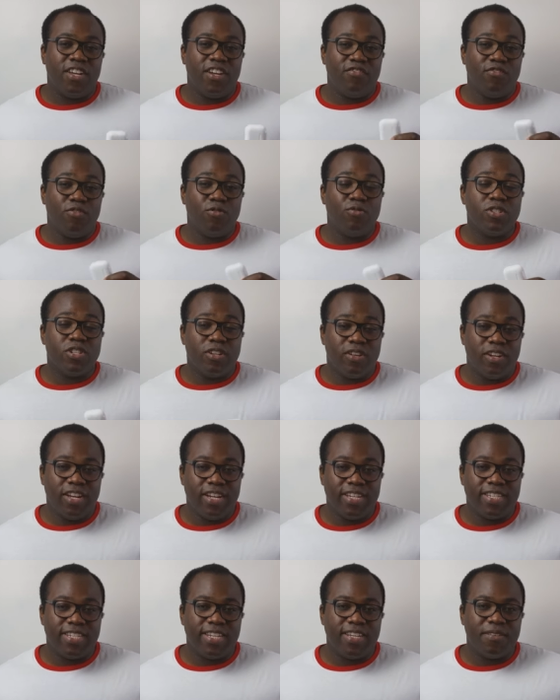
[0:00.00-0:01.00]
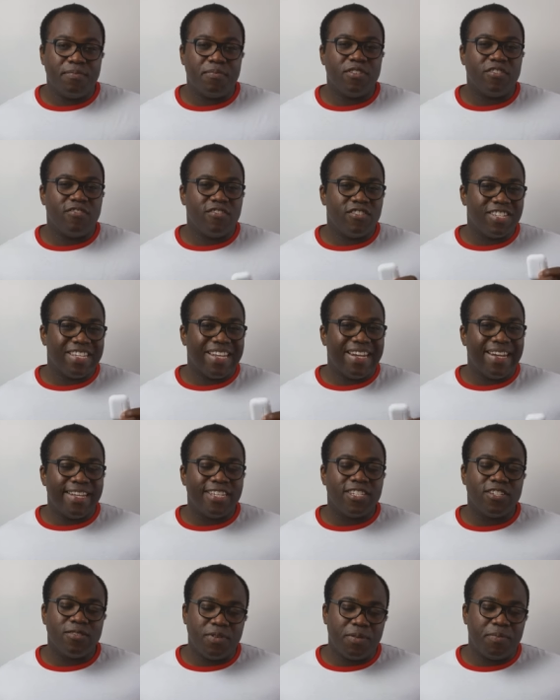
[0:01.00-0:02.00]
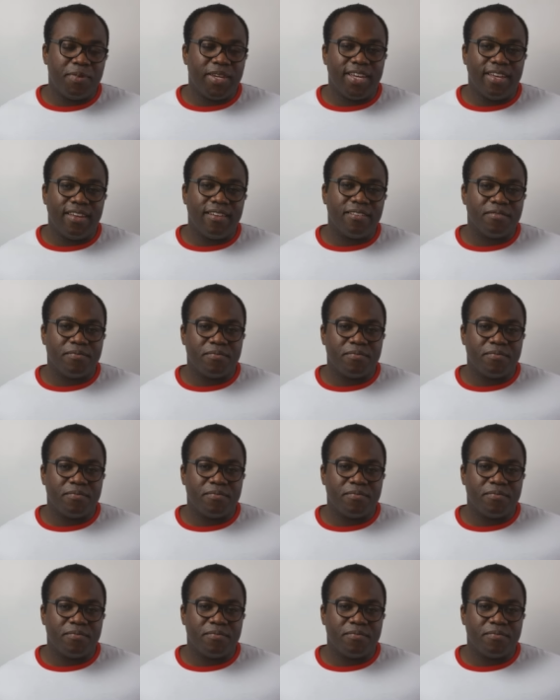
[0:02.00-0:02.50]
are also lighter, but they're just a little bit bigger.